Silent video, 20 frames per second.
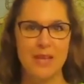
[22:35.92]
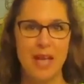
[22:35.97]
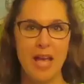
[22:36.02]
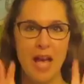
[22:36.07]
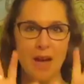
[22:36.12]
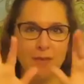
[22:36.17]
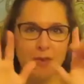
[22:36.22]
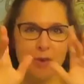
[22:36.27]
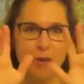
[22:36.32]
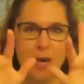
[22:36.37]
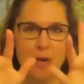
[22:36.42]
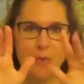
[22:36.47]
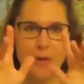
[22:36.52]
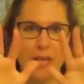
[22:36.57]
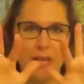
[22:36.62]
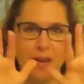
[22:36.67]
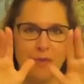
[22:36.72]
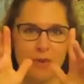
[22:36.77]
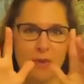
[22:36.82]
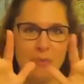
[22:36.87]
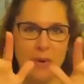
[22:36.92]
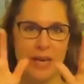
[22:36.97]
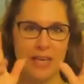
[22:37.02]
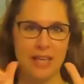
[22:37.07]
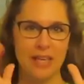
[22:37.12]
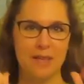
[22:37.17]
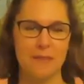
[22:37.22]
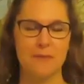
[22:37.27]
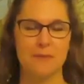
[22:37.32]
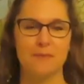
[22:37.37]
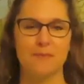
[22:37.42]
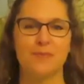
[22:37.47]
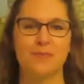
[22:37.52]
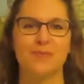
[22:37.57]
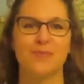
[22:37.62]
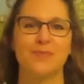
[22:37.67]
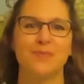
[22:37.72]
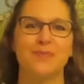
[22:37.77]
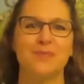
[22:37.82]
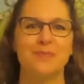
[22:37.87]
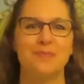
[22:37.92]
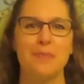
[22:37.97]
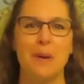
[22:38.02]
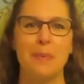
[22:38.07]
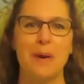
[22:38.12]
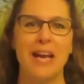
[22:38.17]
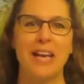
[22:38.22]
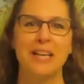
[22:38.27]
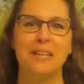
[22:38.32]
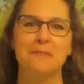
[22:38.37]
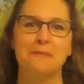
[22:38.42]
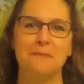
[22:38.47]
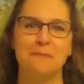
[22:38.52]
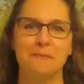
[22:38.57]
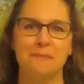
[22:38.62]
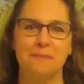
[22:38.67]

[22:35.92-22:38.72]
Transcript: Have a great week, everybody. Bye bye.